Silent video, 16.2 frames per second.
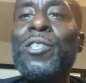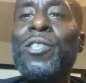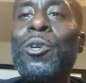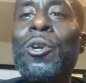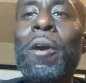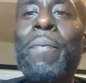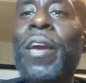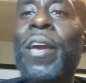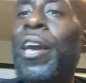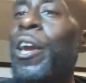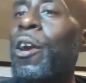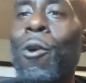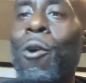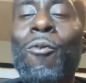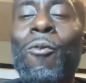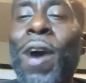you can be a
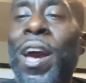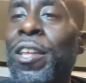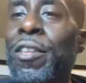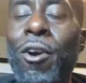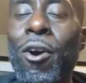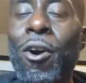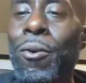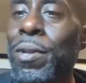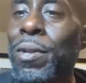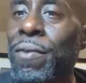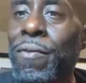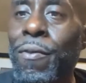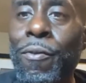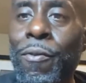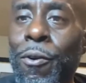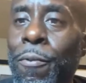hero right in your own
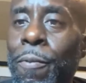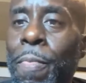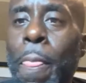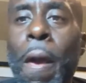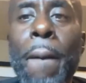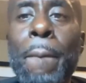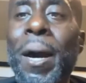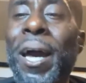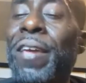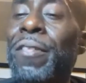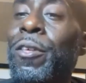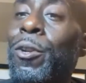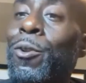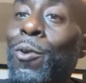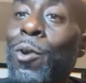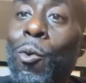living room by either
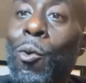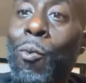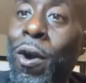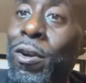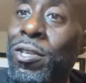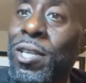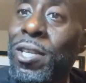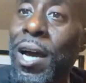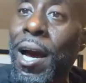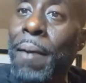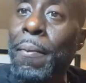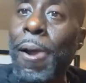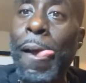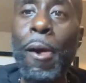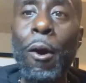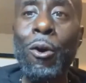doing a workshop
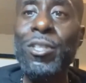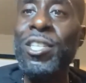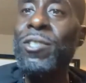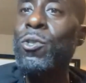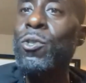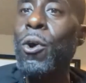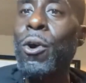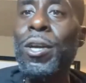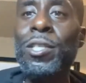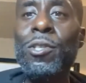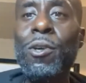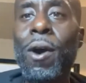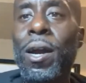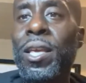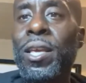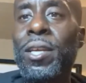or just talking to
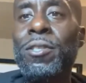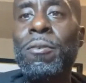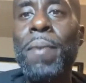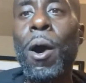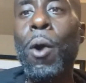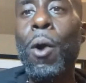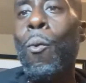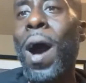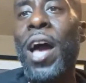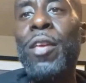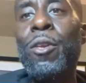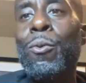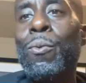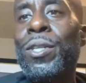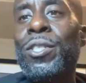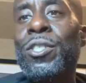our kids about why
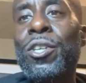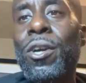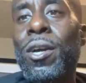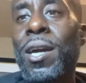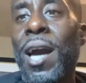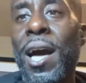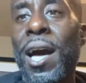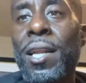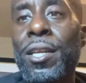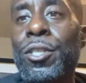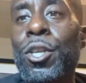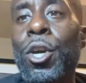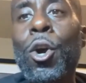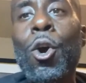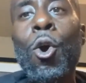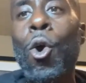you went to your college
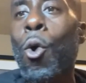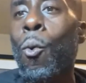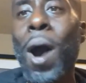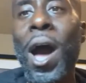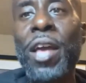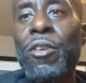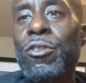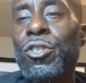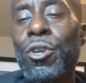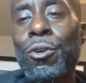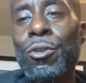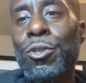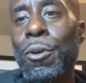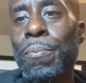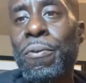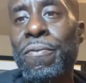or why you
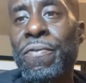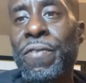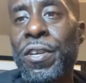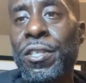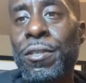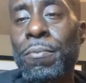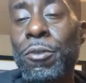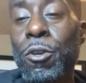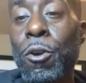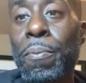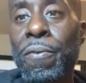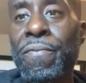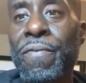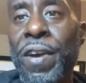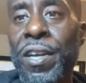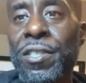chose your
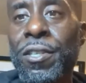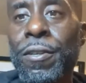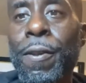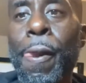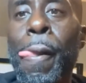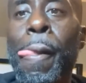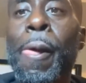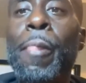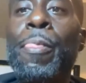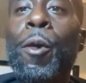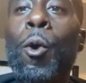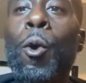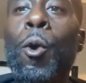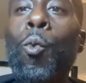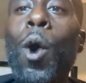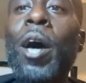profession. The
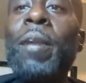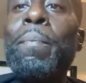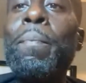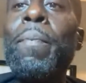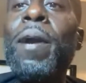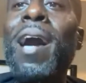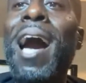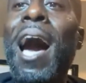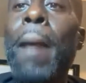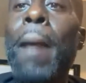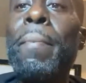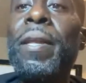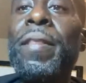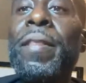one common